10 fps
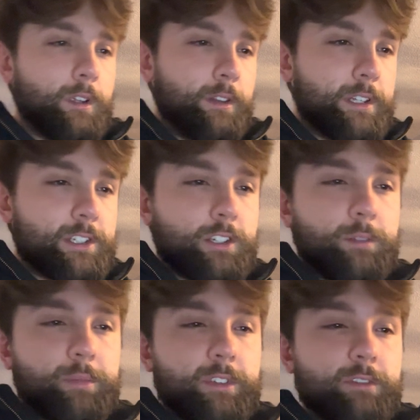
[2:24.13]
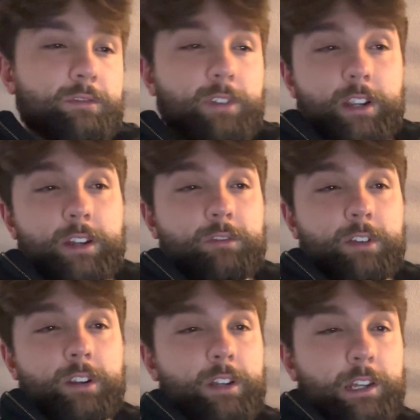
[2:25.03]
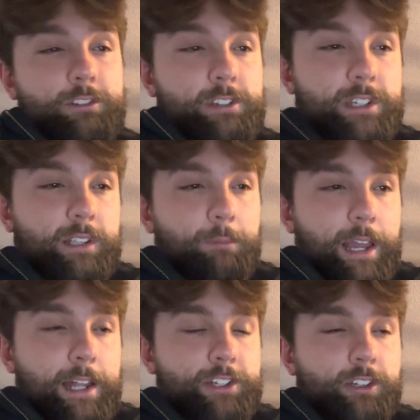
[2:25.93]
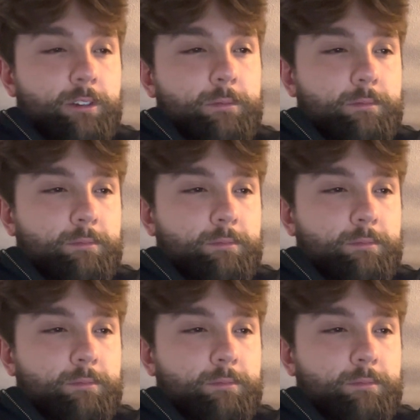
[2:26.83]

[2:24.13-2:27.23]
this could be a very, very interesting matchup